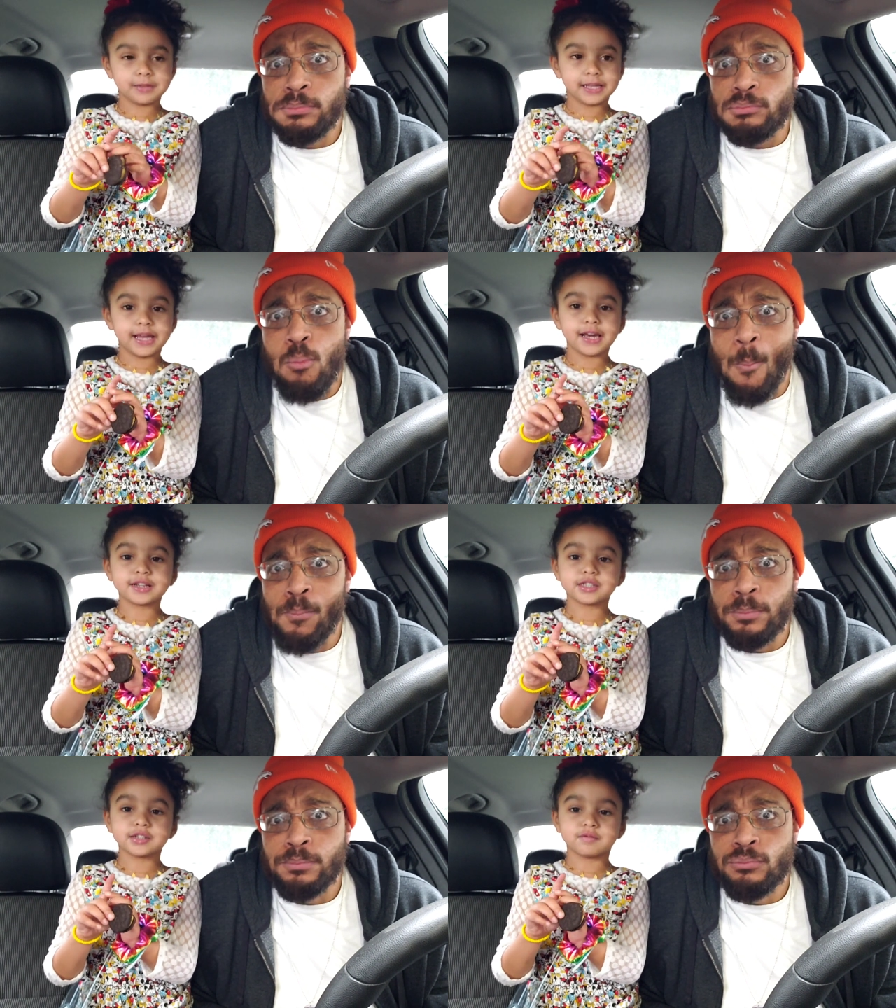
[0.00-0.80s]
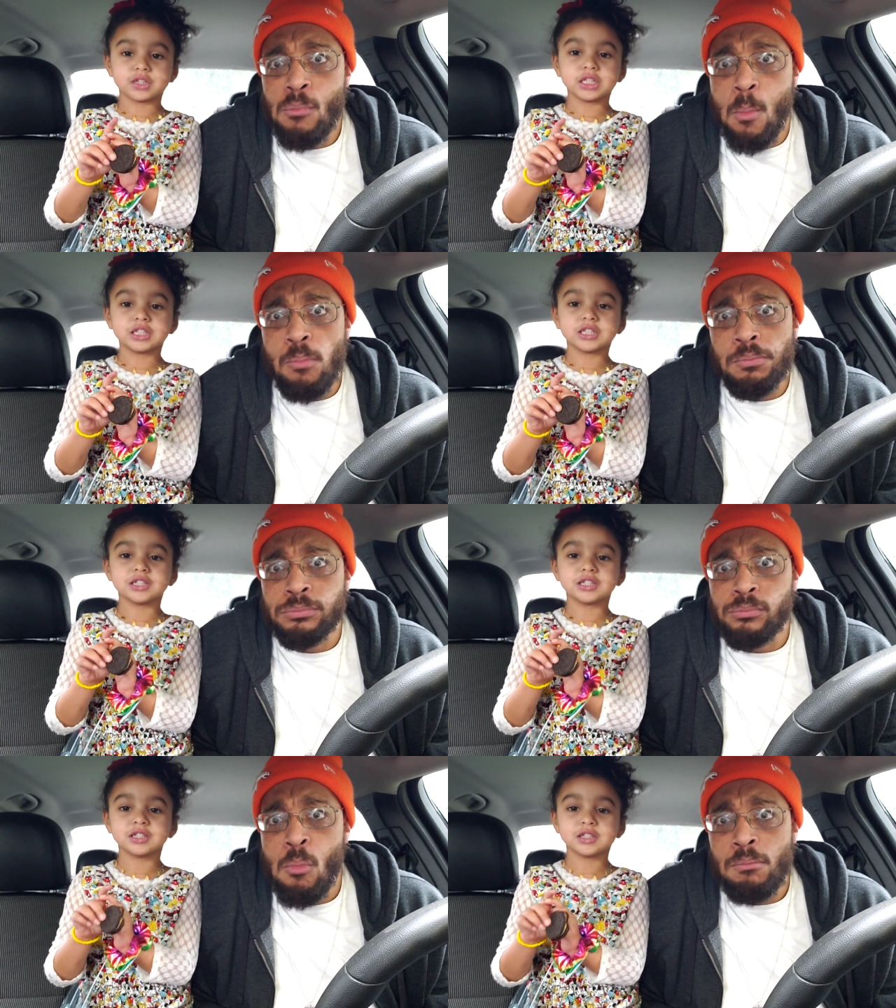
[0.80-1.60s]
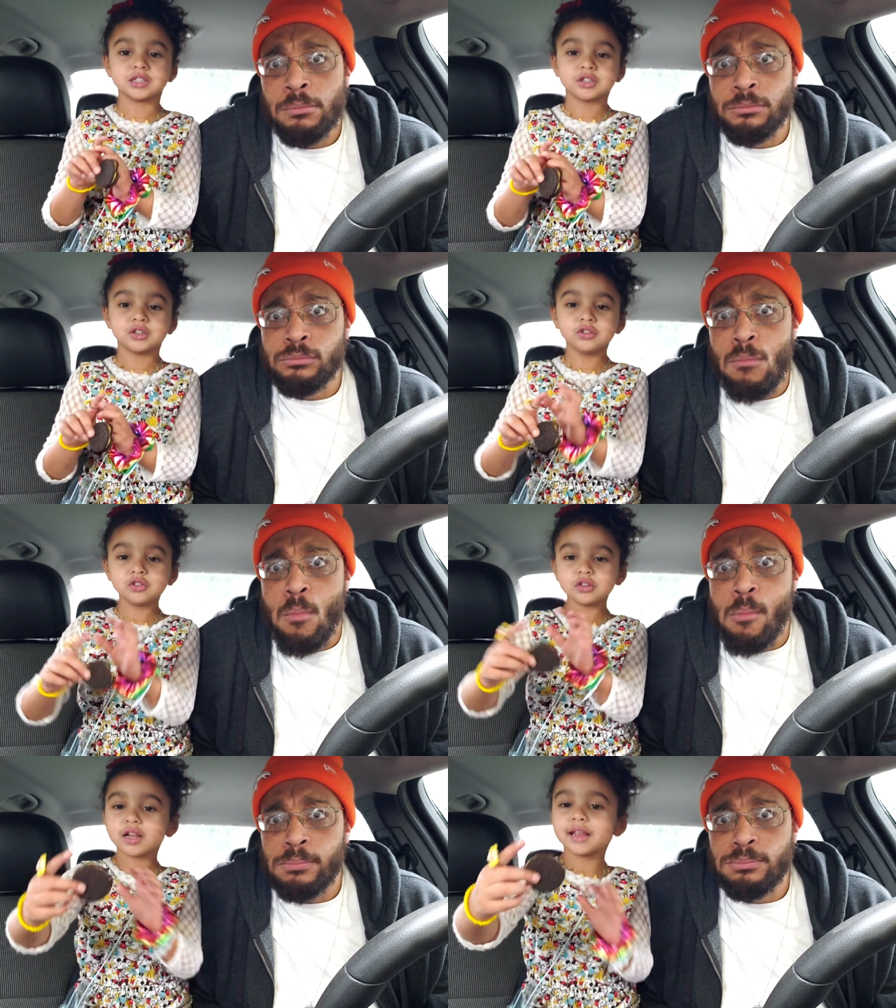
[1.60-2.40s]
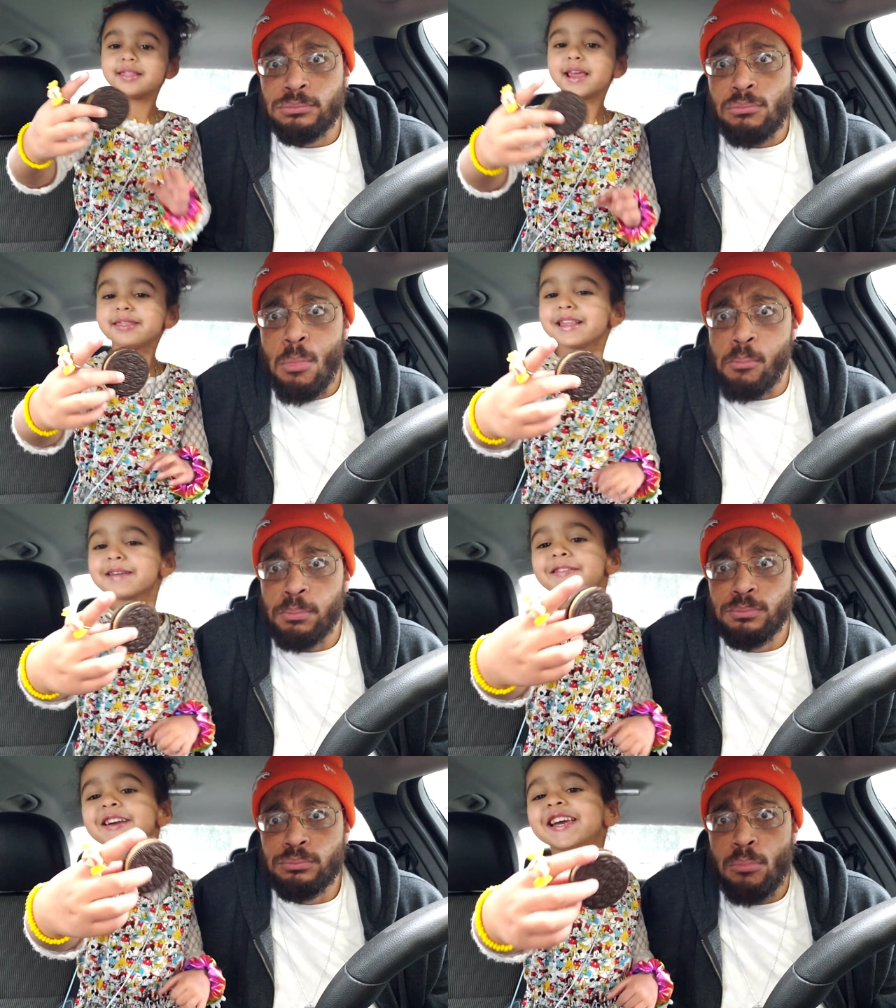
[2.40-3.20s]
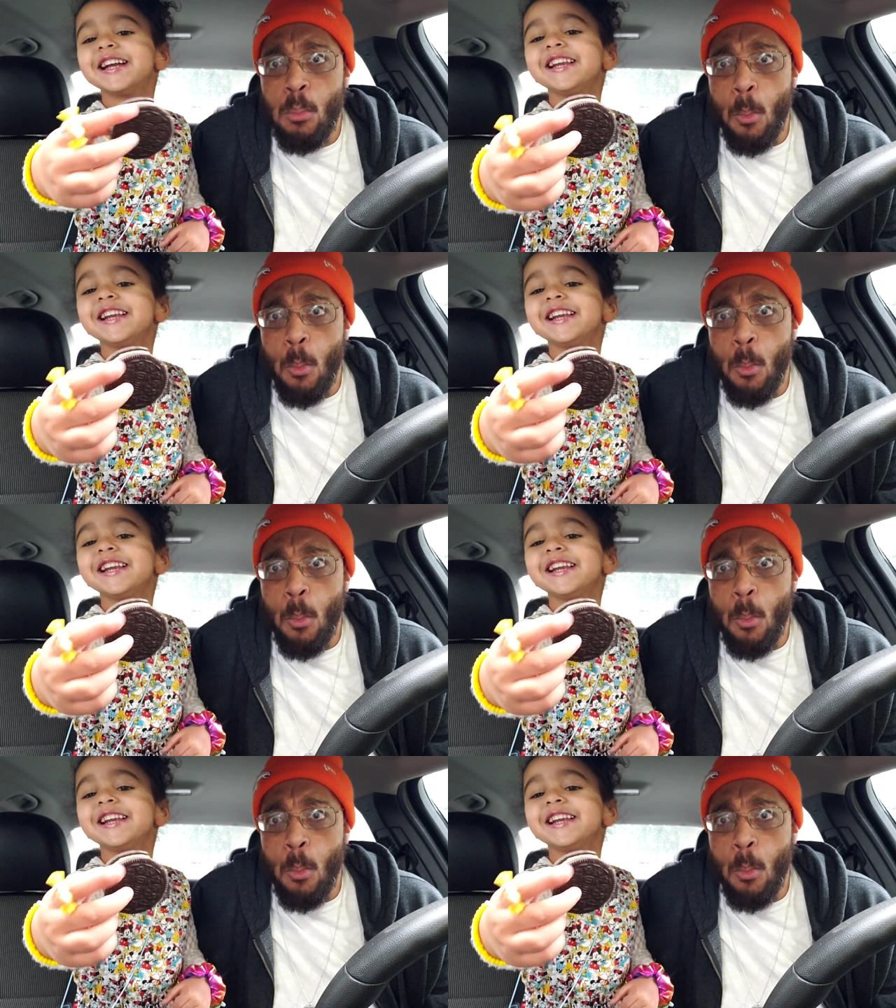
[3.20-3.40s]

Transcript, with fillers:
Speaker 1: My candy ring. Do you let me look